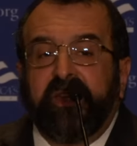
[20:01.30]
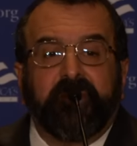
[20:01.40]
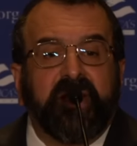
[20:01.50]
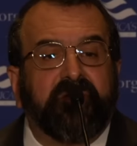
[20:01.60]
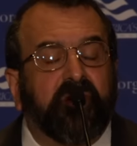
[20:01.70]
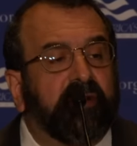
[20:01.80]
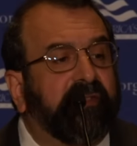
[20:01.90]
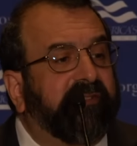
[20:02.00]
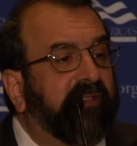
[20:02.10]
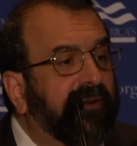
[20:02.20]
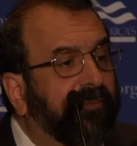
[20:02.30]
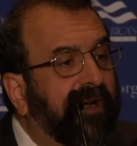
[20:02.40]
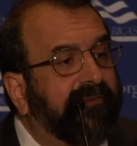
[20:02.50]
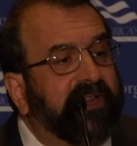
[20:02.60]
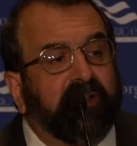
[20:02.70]
anybody ever heard of the Southern
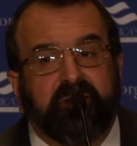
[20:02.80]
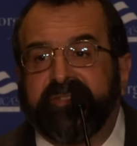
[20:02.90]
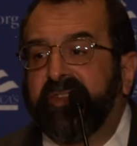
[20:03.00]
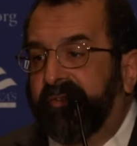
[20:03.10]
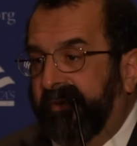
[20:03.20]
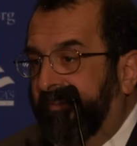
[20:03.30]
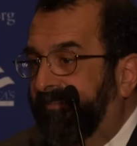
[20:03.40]
Poverty Law Center?